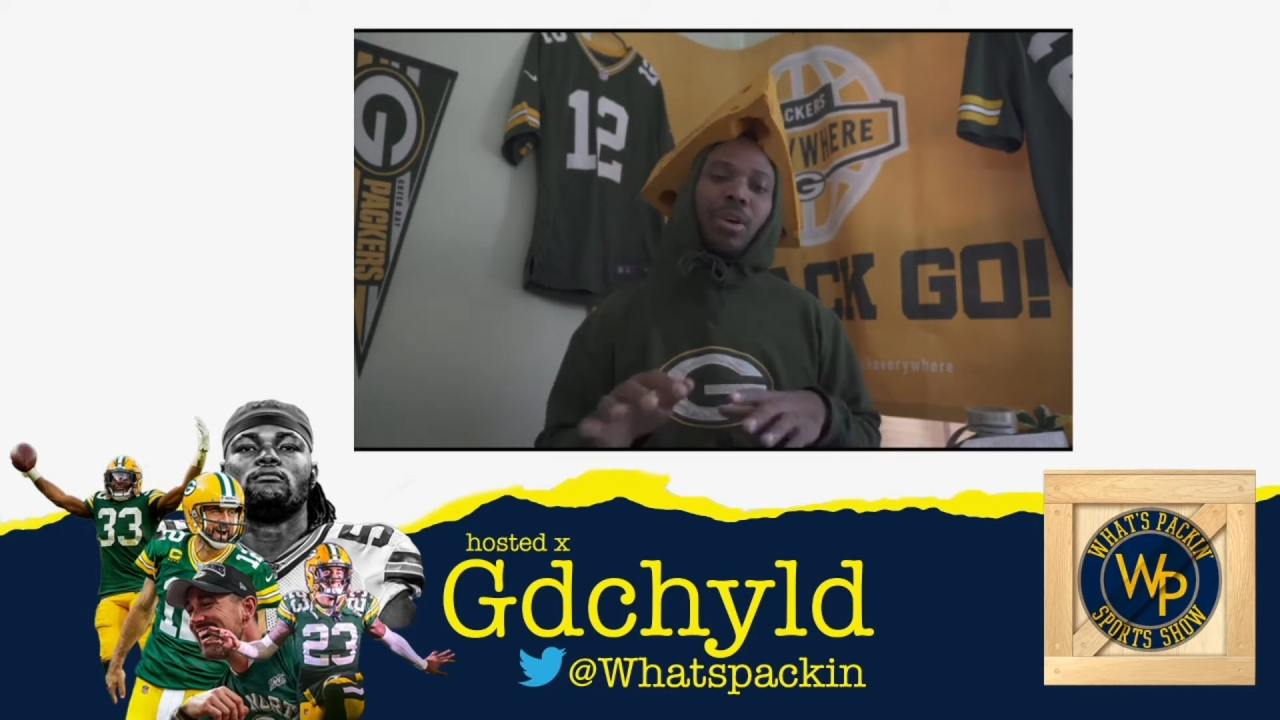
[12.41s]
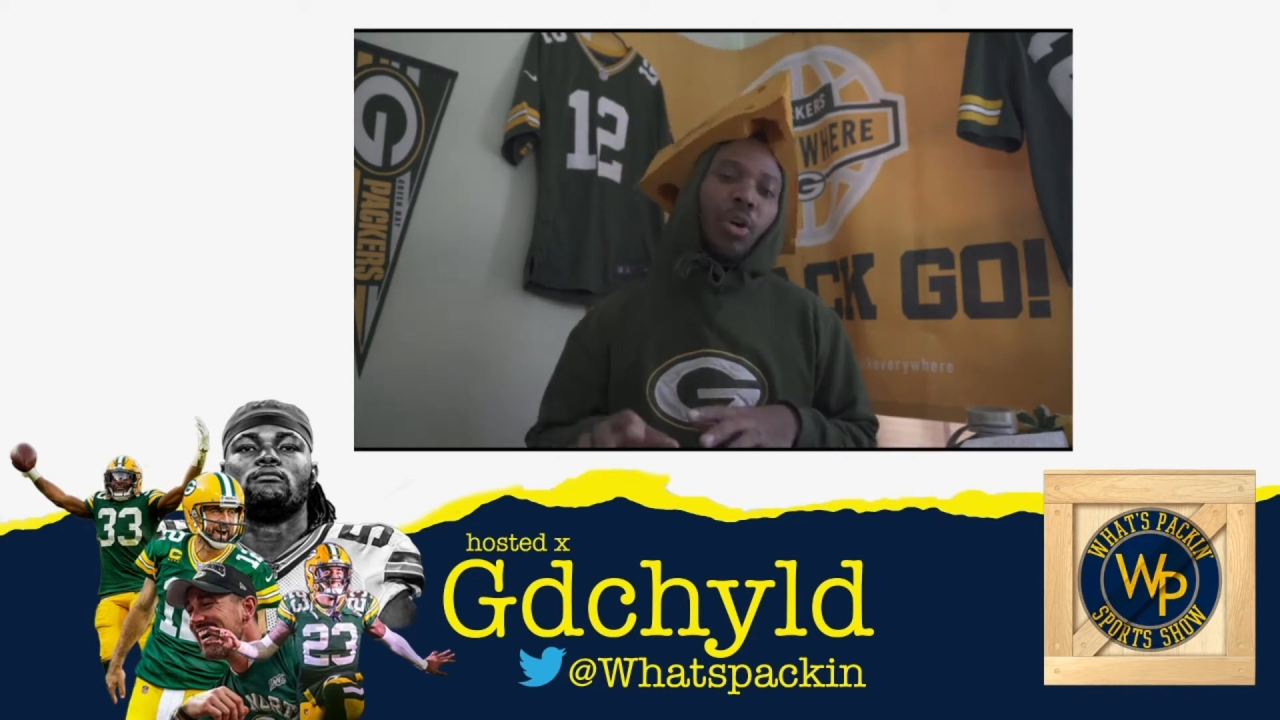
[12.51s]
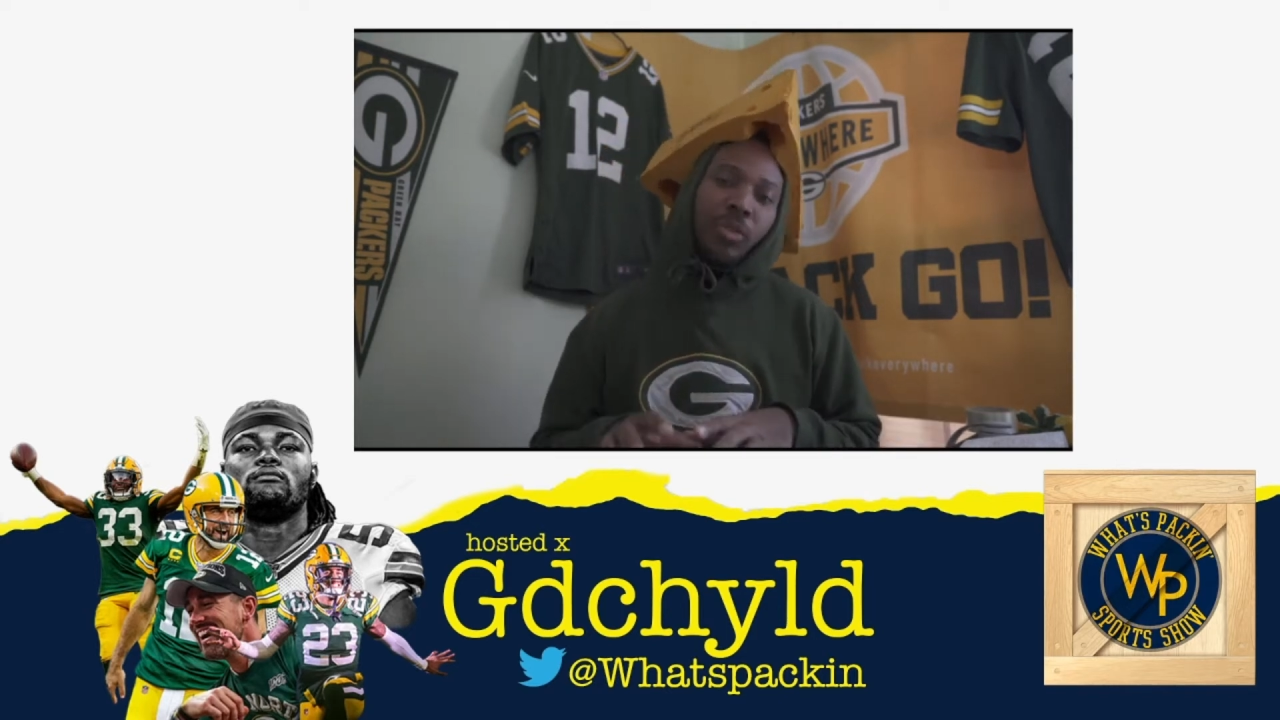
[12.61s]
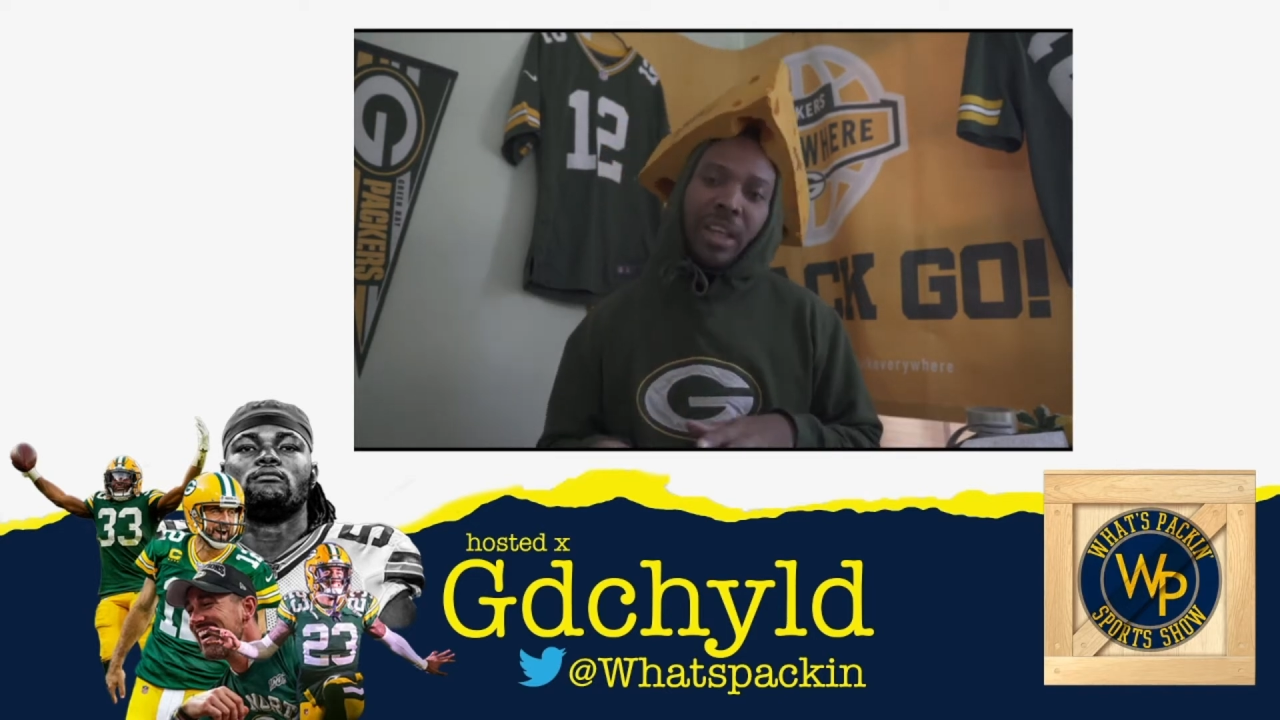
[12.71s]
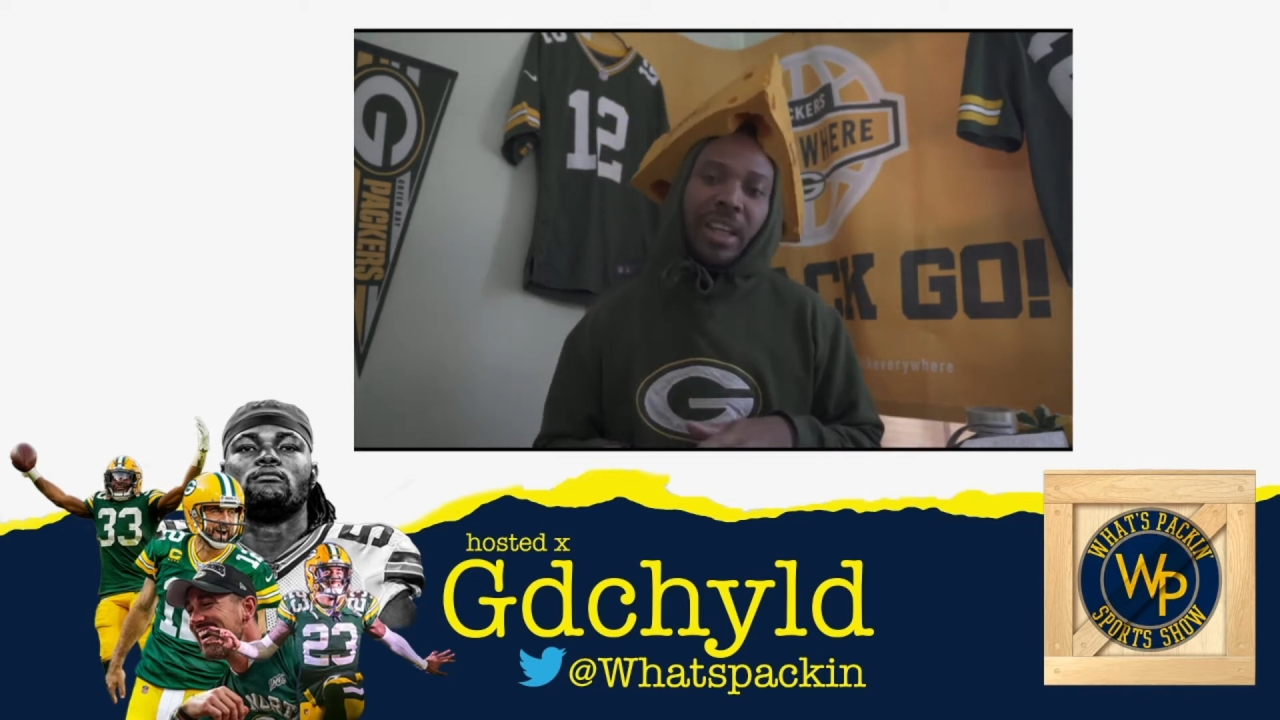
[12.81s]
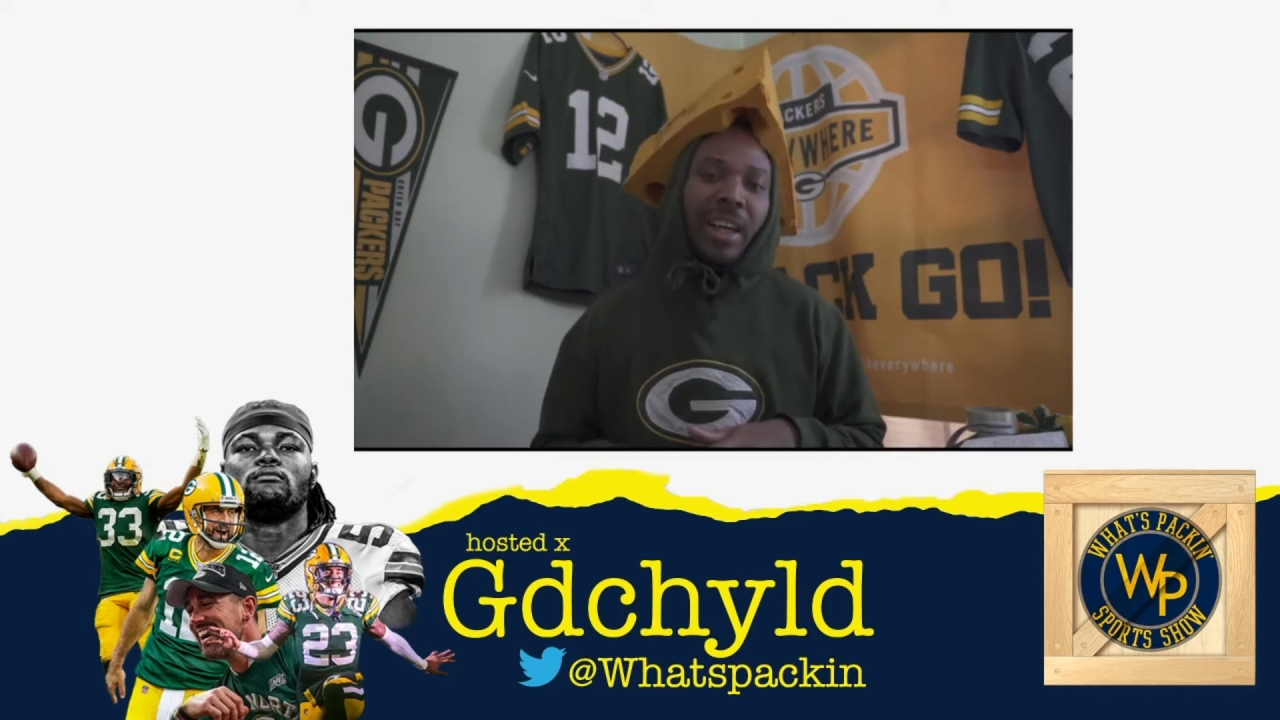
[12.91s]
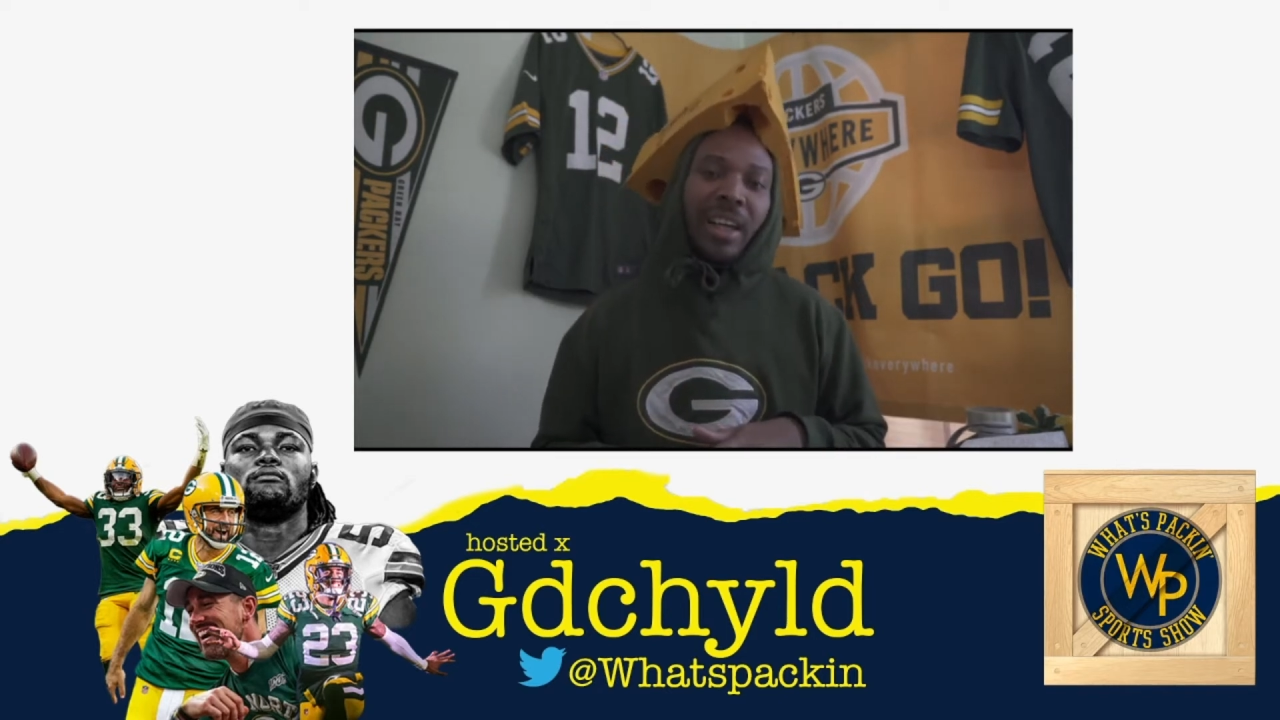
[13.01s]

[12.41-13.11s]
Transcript: whole thing in,